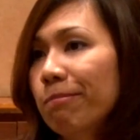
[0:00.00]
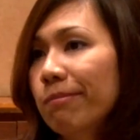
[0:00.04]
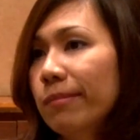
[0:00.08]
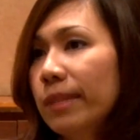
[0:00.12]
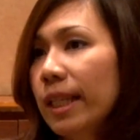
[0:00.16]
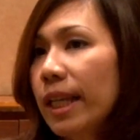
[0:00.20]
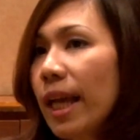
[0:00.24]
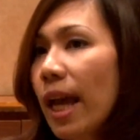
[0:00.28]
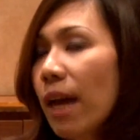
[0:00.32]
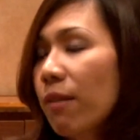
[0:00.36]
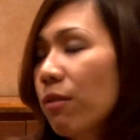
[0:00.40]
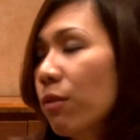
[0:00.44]

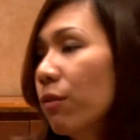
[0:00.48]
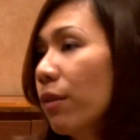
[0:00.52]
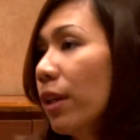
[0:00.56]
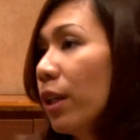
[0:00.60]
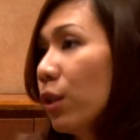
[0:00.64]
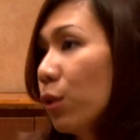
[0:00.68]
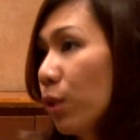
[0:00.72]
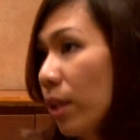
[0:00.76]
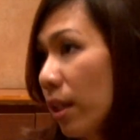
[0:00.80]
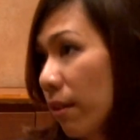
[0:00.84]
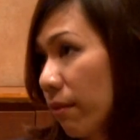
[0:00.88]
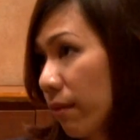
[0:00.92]
They have a
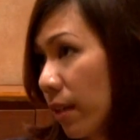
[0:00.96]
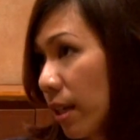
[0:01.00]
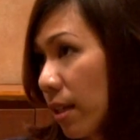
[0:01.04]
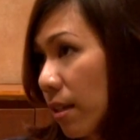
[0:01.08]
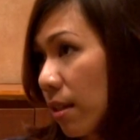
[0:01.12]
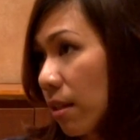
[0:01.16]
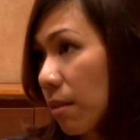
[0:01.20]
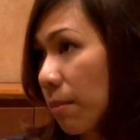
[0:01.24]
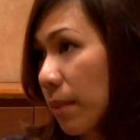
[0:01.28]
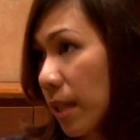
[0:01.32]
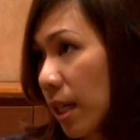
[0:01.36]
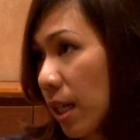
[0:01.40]
very good
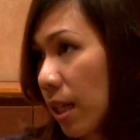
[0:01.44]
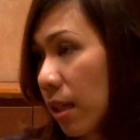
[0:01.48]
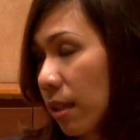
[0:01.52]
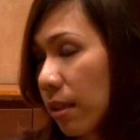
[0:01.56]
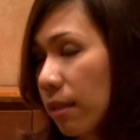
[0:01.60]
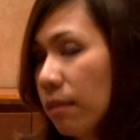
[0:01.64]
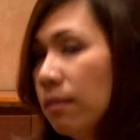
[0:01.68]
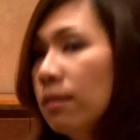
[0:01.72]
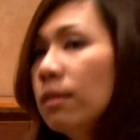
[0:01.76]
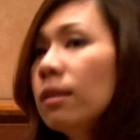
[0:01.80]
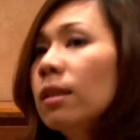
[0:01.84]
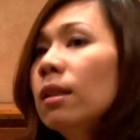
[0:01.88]
advisor
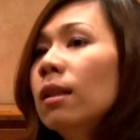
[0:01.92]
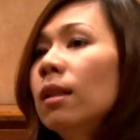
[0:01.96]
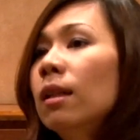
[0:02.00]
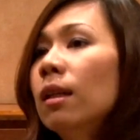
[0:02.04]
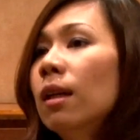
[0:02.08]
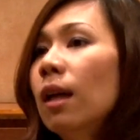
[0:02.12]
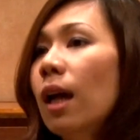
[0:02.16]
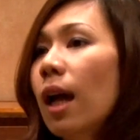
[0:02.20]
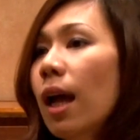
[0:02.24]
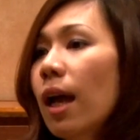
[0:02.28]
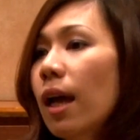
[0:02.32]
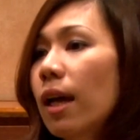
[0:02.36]
behind,
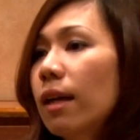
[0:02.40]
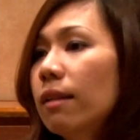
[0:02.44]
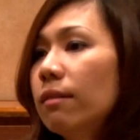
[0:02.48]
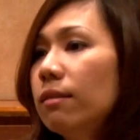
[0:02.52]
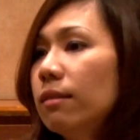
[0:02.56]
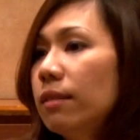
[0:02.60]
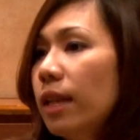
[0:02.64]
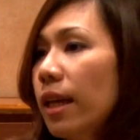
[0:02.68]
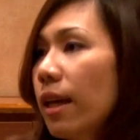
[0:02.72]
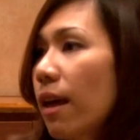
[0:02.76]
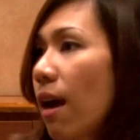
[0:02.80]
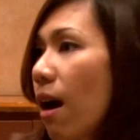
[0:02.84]

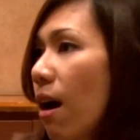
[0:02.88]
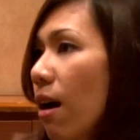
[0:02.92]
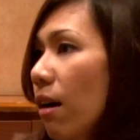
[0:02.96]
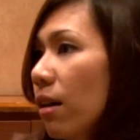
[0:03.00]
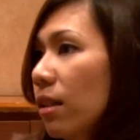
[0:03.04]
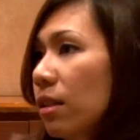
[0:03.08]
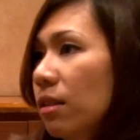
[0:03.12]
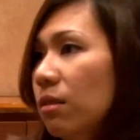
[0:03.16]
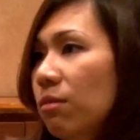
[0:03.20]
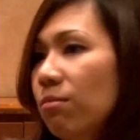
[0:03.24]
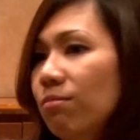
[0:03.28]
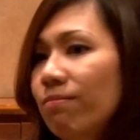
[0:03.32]
and they
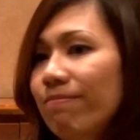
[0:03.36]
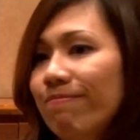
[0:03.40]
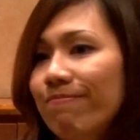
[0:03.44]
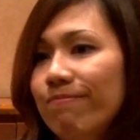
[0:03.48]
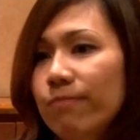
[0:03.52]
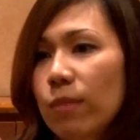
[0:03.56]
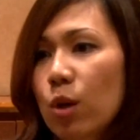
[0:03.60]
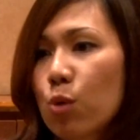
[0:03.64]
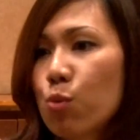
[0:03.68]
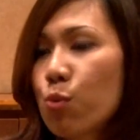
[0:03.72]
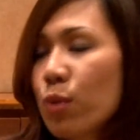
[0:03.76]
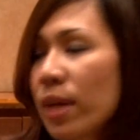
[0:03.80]
are
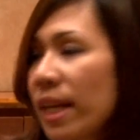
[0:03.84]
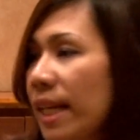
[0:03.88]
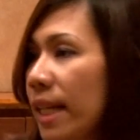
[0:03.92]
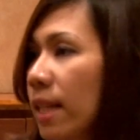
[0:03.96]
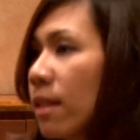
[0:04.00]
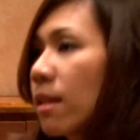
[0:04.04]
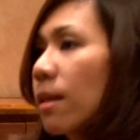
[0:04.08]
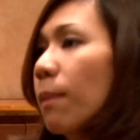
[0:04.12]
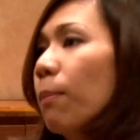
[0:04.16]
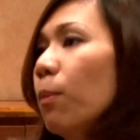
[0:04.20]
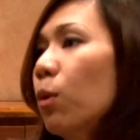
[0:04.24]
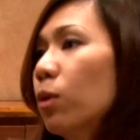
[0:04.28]

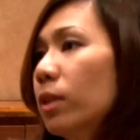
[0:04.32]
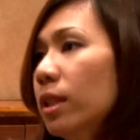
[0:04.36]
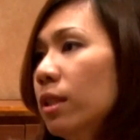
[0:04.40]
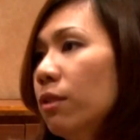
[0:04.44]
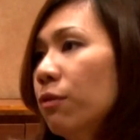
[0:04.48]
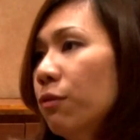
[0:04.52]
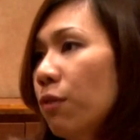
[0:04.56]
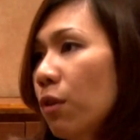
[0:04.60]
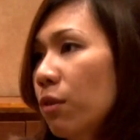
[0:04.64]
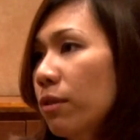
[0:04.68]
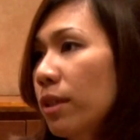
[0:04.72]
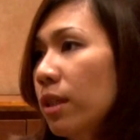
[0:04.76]
really
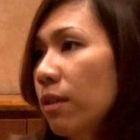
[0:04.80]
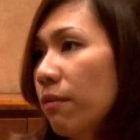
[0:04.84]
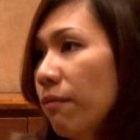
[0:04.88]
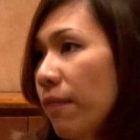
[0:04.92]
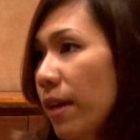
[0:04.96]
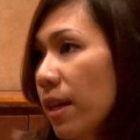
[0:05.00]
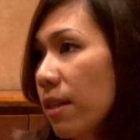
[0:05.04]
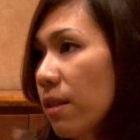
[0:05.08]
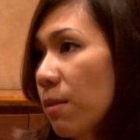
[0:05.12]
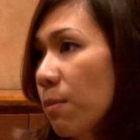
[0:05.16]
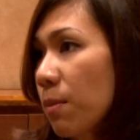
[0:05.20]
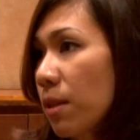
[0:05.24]
supporting foreign
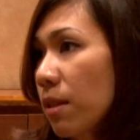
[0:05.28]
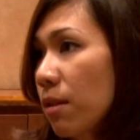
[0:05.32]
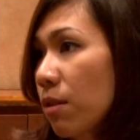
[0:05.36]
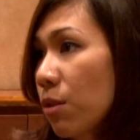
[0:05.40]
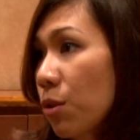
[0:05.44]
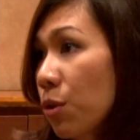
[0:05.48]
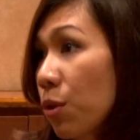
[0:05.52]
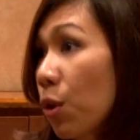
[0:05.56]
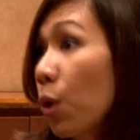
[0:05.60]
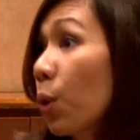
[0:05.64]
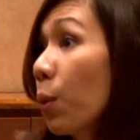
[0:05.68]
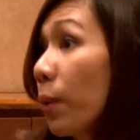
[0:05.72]
investment
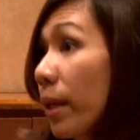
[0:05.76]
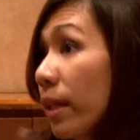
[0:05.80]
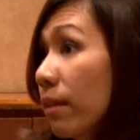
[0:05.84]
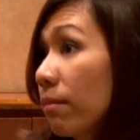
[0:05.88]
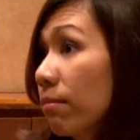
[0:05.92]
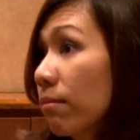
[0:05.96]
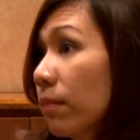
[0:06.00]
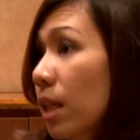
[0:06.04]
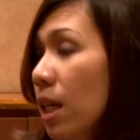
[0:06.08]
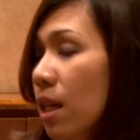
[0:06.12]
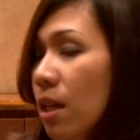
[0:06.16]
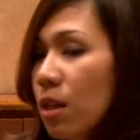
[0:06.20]
to go
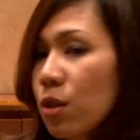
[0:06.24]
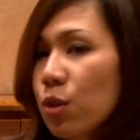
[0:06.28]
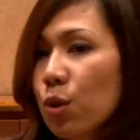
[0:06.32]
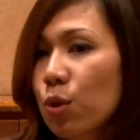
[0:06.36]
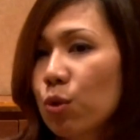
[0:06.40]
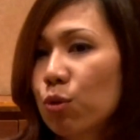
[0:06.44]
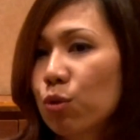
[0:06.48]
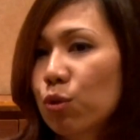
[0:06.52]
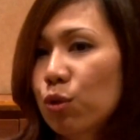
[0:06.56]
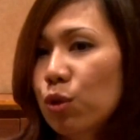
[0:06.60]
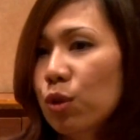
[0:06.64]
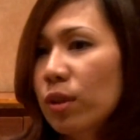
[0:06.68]
in.
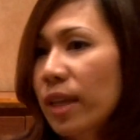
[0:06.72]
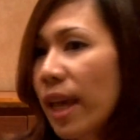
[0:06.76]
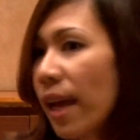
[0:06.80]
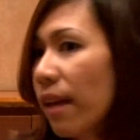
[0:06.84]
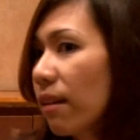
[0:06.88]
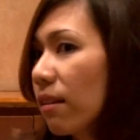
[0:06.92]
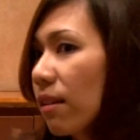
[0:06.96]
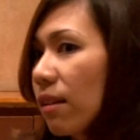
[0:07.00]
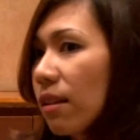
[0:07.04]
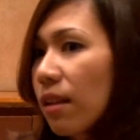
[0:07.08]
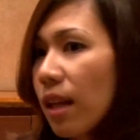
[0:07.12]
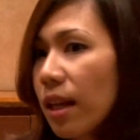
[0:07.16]
So to
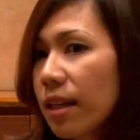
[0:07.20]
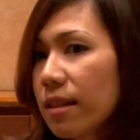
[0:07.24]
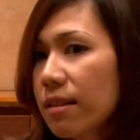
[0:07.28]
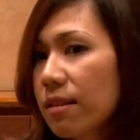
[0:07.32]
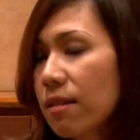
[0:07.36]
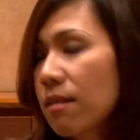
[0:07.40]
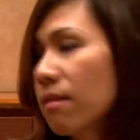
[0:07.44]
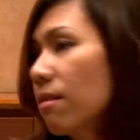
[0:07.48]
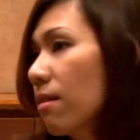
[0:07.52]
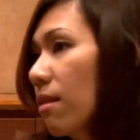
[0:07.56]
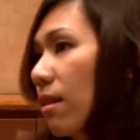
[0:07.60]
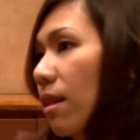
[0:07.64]
get a
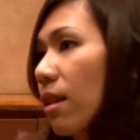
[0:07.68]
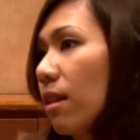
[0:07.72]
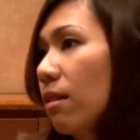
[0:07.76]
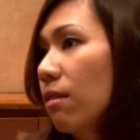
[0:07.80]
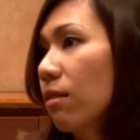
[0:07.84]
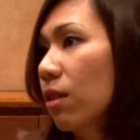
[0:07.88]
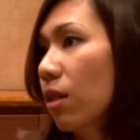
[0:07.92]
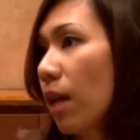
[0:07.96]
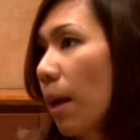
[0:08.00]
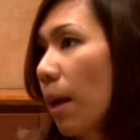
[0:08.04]
license in